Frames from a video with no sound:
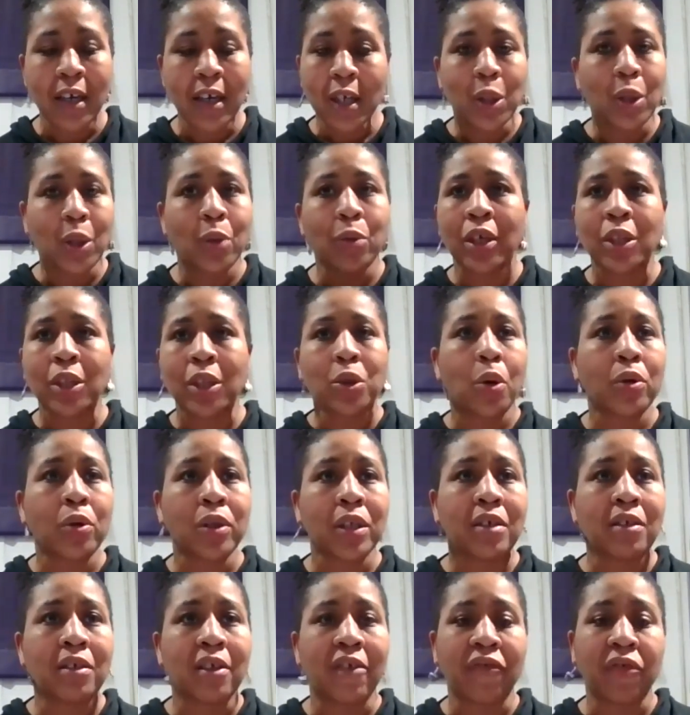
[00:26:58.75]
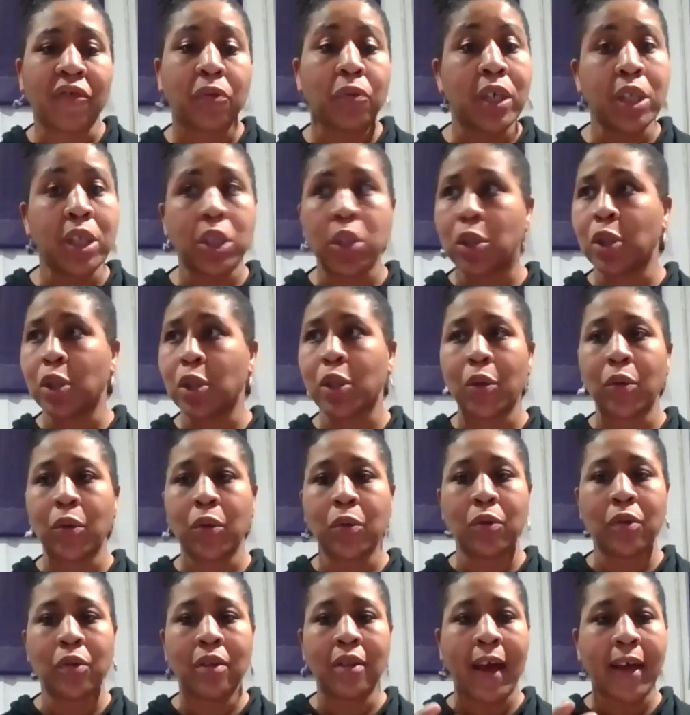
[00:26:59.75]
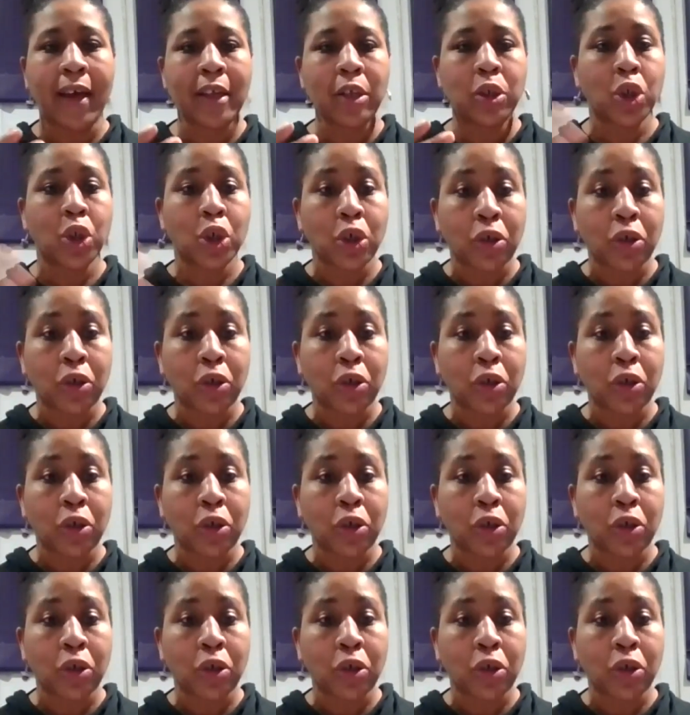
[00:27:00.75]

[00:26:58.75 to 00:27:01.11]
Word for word: So a totally different region. So that